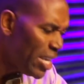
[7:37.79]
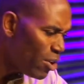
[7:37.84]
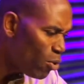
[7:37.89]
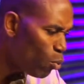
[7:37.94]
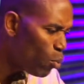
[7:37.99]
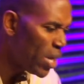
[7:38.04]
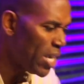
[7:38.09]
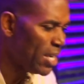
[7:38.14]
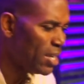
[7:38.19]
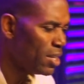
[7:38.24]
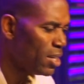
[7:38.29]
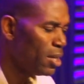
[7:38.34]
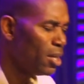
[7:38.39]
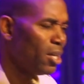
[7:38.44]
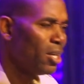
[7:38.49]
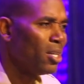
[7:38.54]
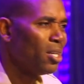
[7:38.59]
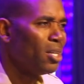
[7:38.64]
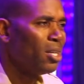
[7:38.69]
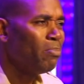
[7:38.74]
awake,
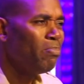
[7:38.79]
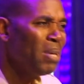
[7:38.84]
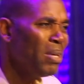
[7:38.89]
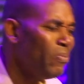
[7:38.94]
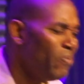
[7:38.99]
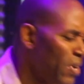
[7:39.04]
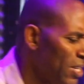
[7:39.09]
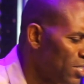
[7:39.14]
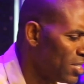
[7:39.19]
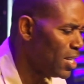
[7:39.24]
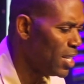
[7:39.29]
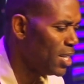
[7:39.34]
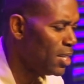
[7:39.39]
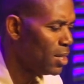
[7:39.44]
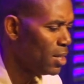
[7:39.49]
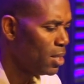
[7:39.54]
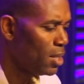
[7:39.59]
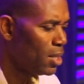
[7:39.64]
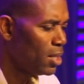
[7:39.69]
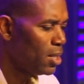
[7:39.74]
be vigilant.
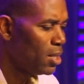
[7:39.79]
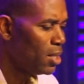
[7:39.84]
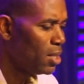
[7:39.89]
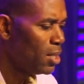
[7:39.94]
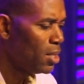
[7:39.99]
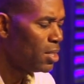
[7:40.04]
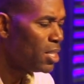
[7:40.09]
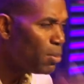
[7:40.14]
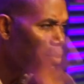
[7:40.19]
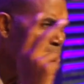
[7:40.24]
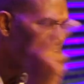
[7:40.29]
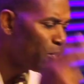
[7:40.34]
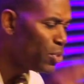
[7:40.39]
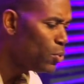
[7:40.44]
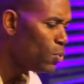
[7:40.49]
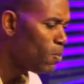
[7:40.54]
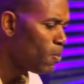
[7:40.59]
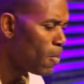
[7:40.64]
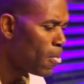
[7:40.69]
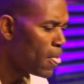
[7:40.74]
Number
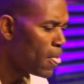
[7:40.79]
two,